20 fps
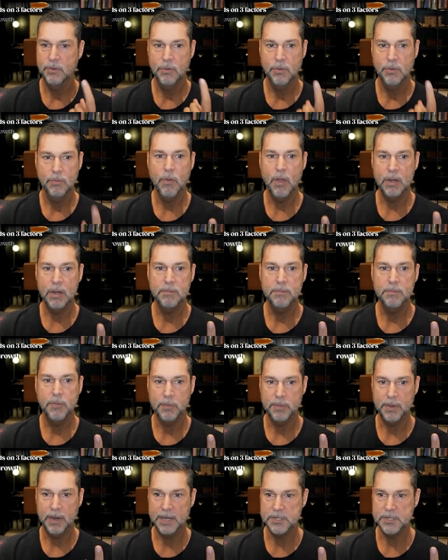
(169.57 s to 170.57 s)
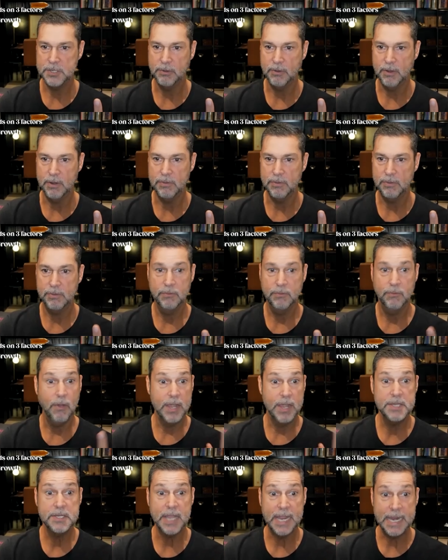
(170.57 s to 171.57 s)
One, population growth. Why
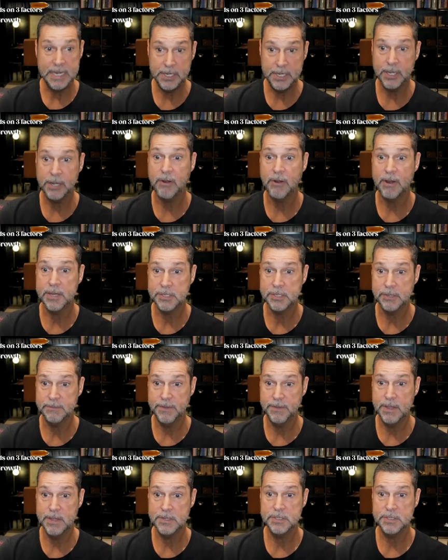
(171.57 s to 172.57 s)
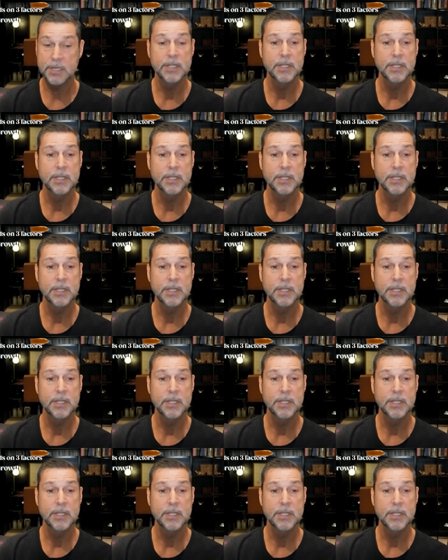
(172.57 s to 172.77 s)
is India growing so fast?